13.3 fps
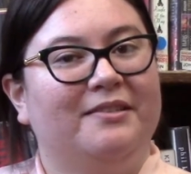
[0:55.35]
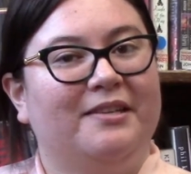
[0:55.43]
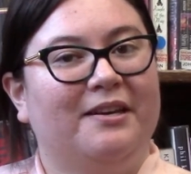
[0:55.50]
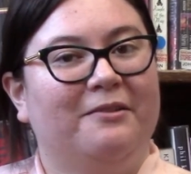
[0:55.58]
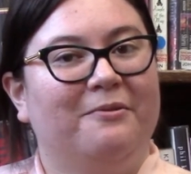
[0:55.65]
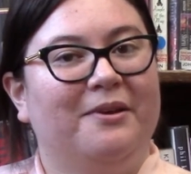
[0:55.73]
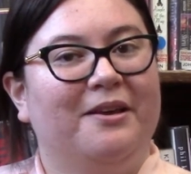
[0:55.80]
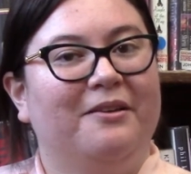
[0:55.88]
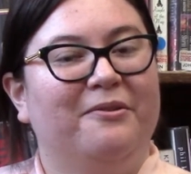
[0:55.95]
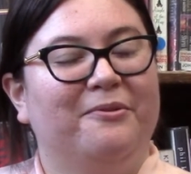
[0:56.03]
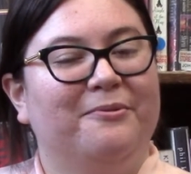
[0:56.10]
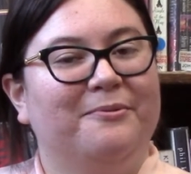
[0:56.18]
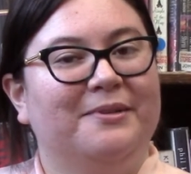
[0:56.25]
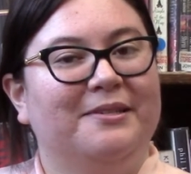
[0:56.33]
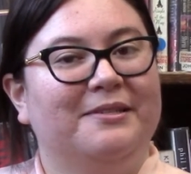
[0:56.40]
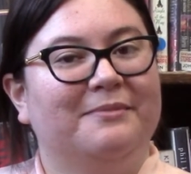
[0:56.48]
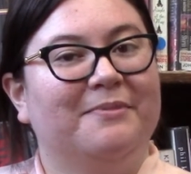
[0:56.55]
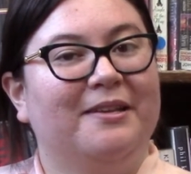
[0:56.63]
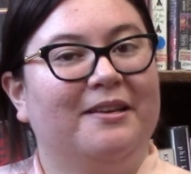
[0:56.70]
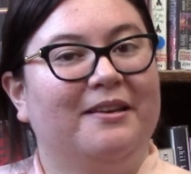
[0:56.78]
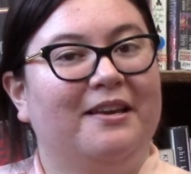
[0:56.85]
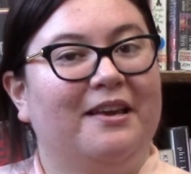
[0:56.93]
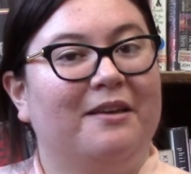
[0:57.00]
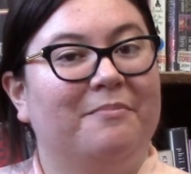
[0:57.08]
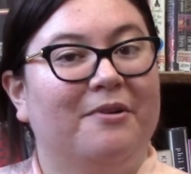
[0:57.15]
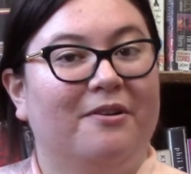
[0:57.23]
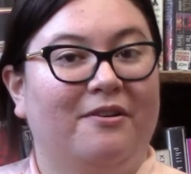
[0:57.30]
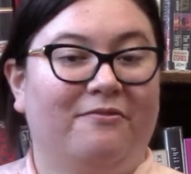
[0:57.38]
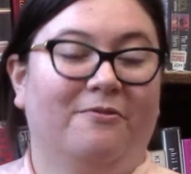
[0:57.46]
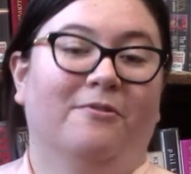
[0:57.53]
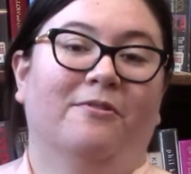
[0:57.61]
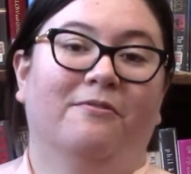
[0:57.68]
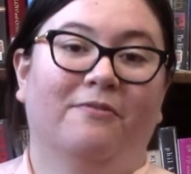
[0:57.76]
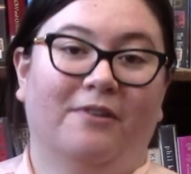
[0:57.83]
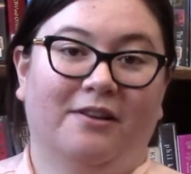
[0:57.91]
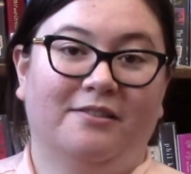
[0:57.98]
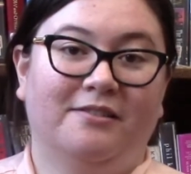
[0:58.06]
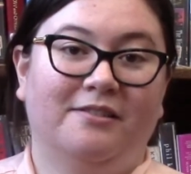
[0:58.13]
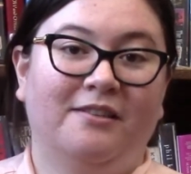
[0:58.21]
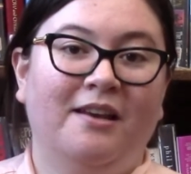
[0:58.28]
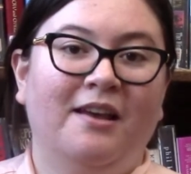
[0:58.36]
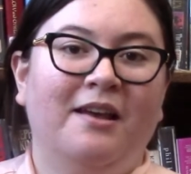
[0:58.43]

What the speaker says: Dalloway, who is planning a party for her friends.